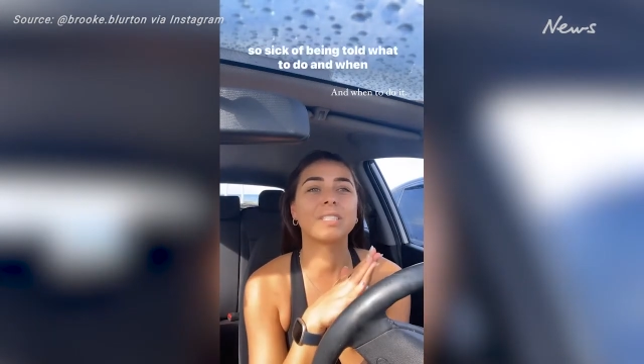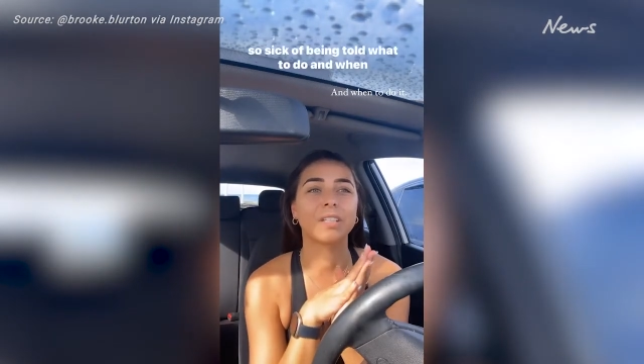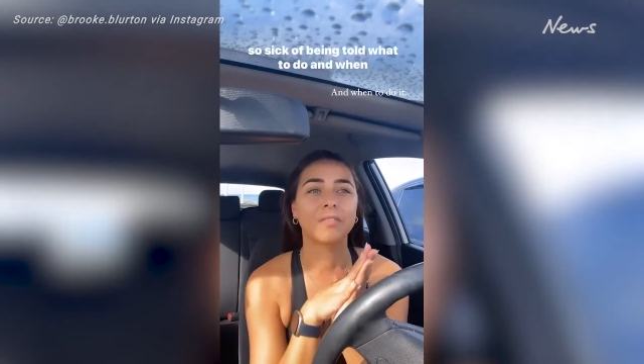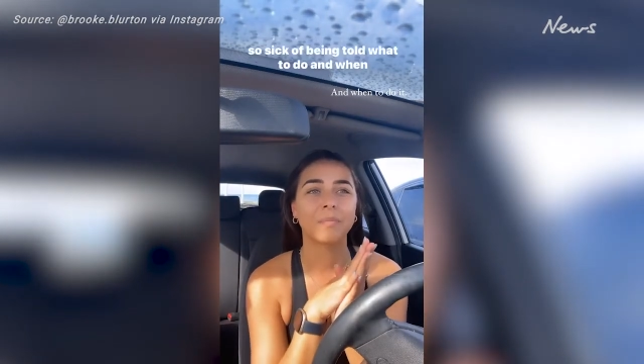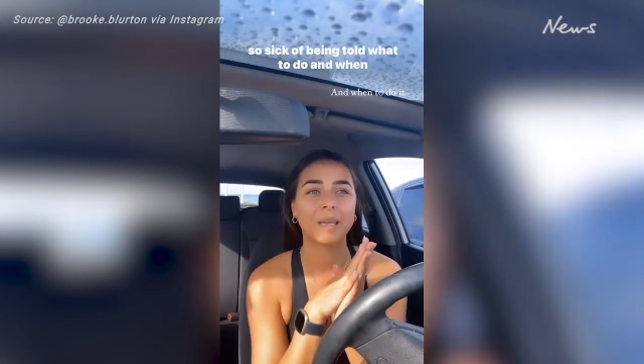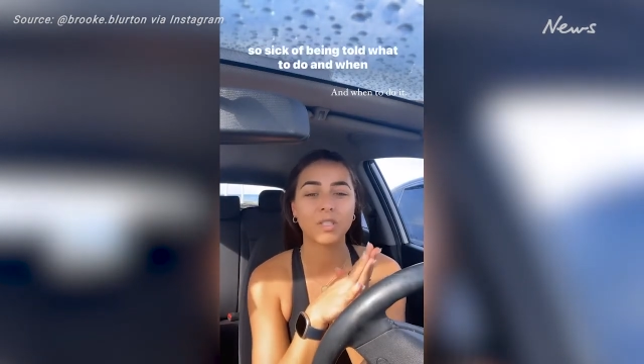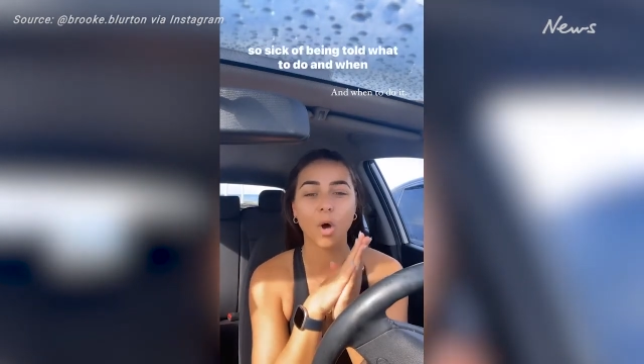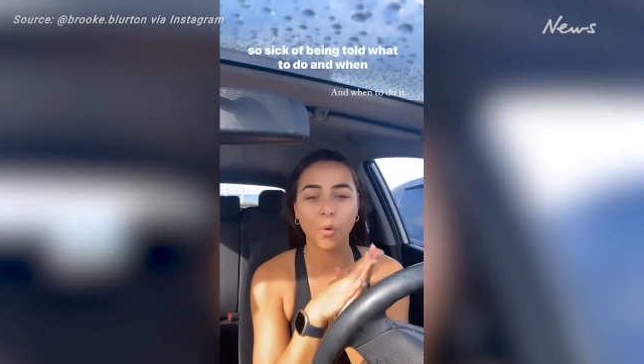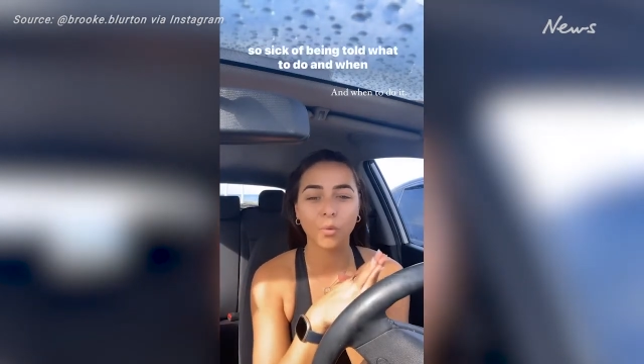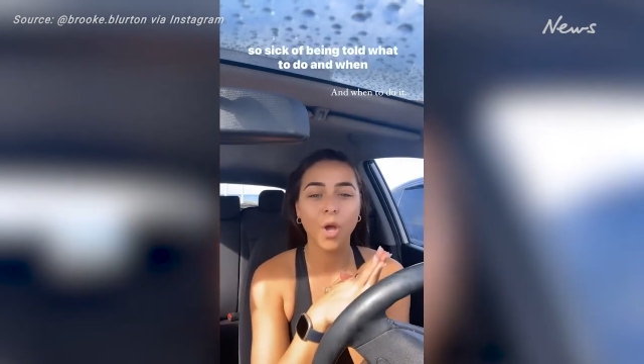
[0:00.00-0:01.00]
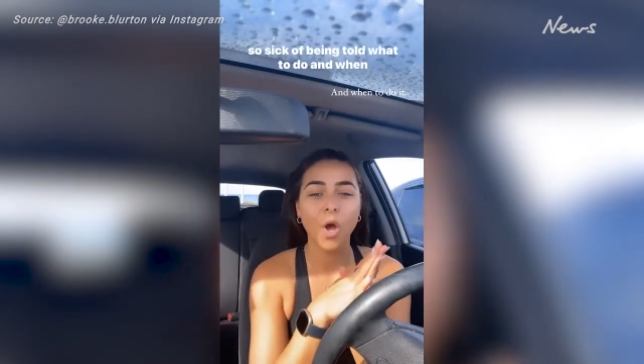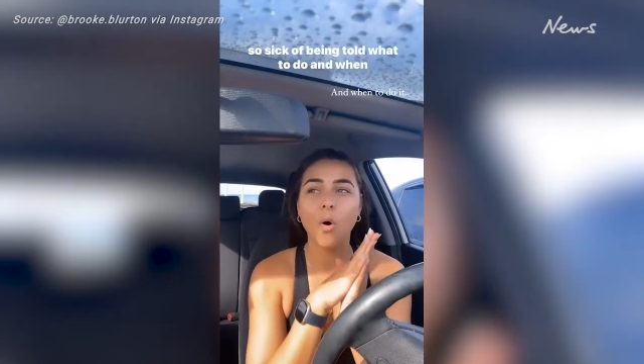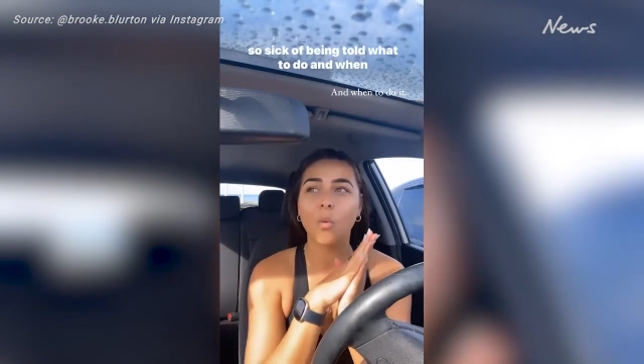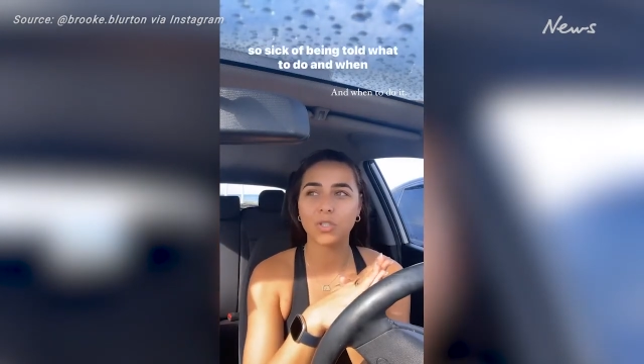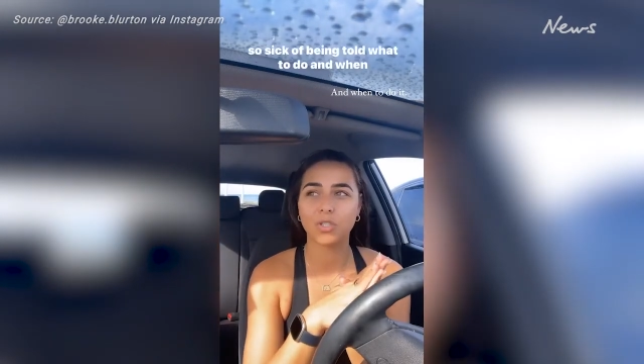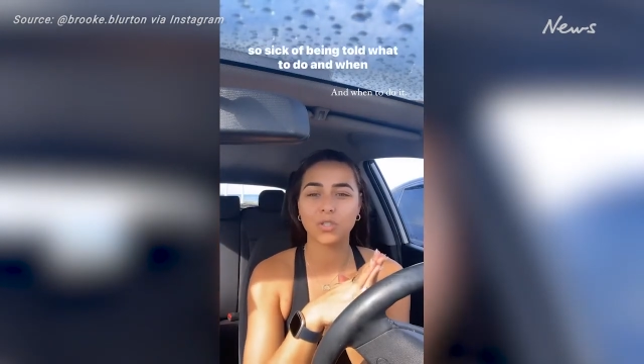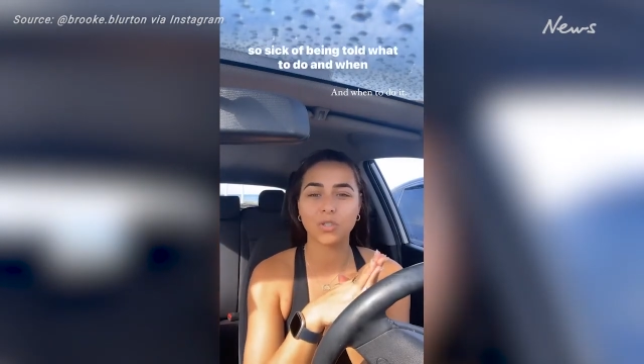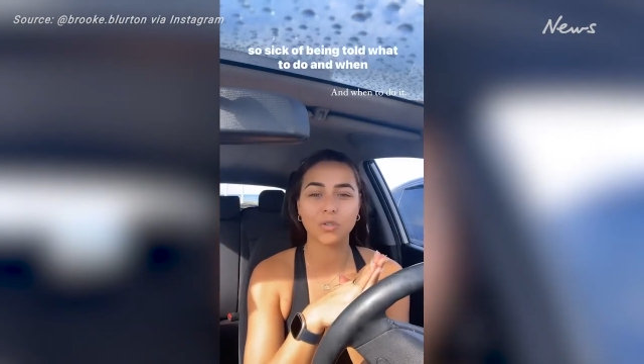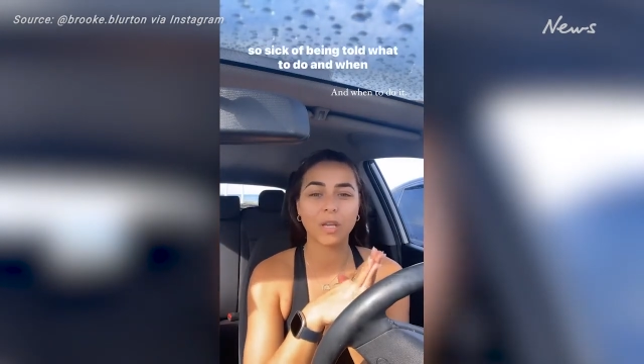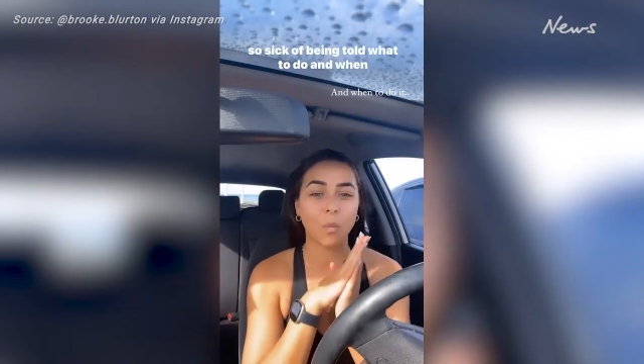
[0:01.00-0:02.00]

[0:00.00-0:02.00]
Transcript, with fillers: sick of being told what to do and